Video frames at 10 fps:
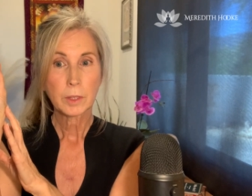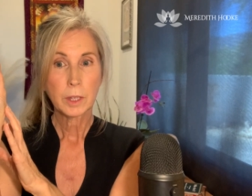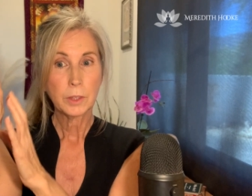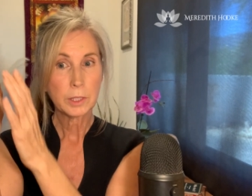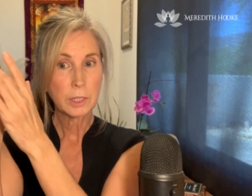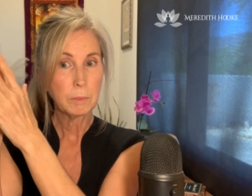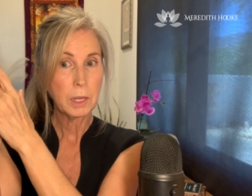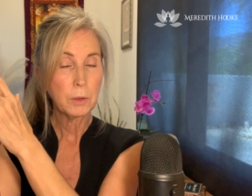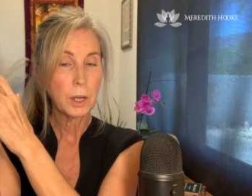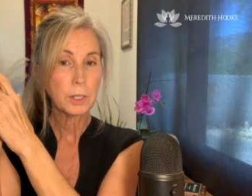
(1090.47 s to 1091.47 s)
that
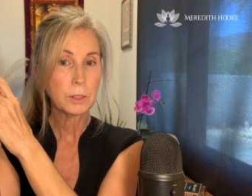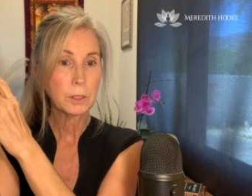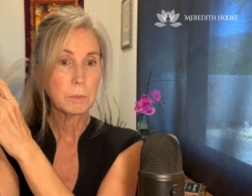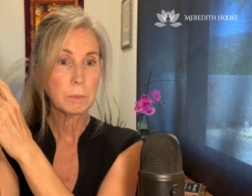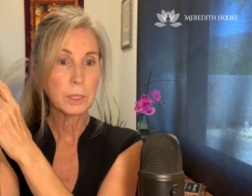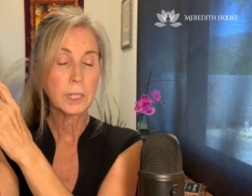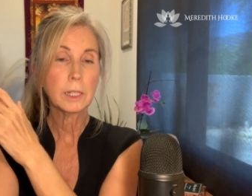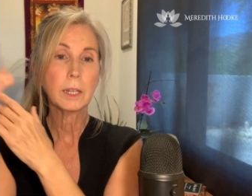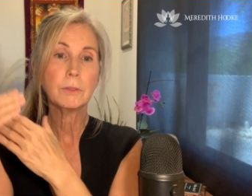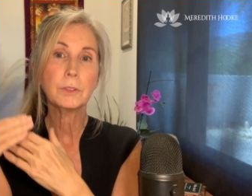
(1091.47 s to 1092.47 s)
somehow I could complete it
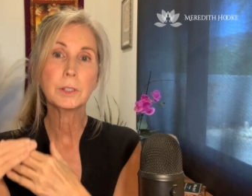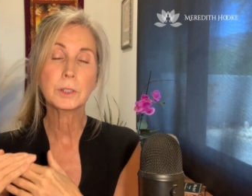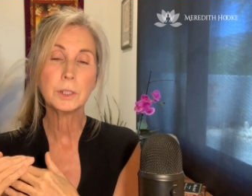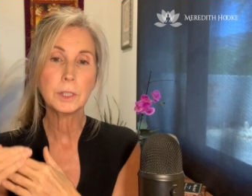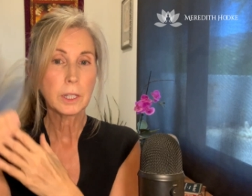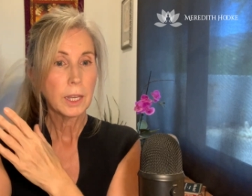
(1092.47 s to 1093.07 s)
and feel good.